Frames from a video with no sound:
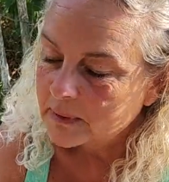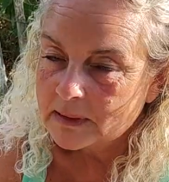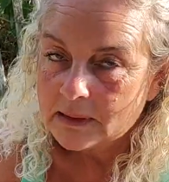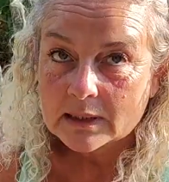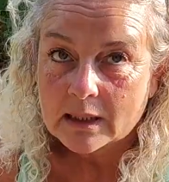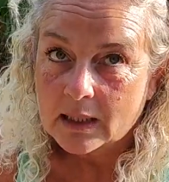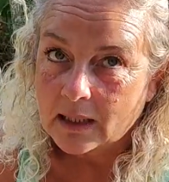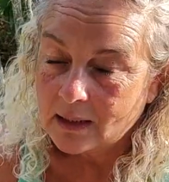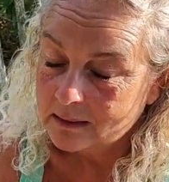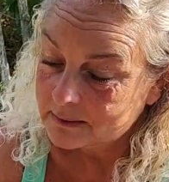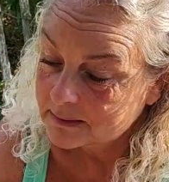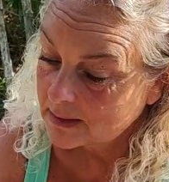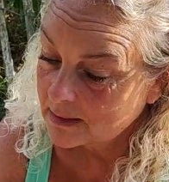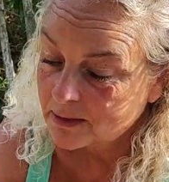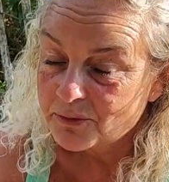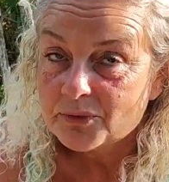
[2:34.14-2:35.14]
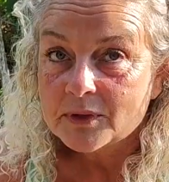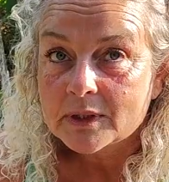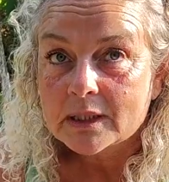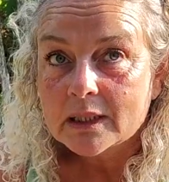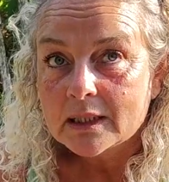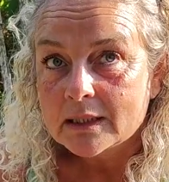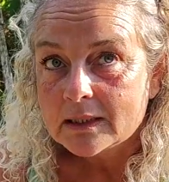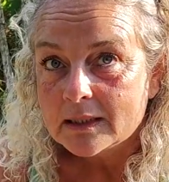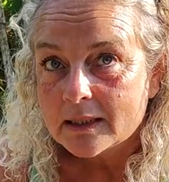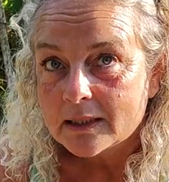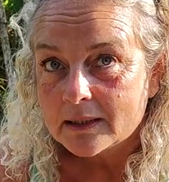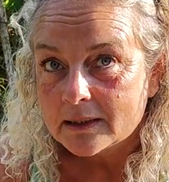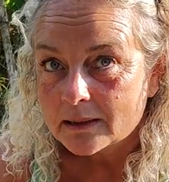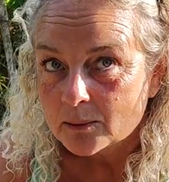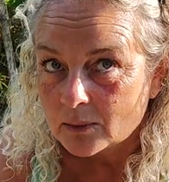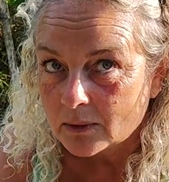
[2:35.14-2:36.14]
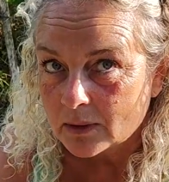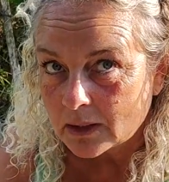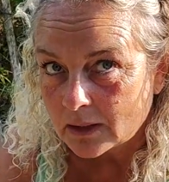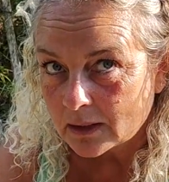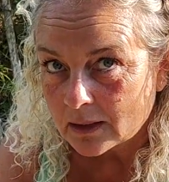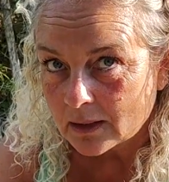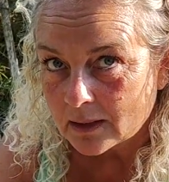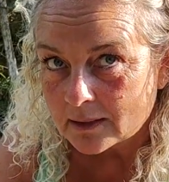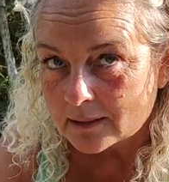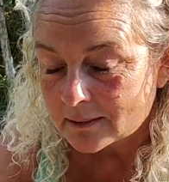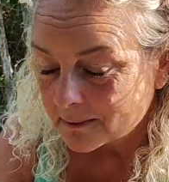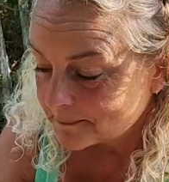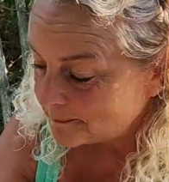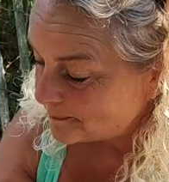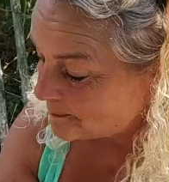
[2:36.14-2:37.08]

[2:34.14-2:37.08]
But I'll take a fig any day, any kind.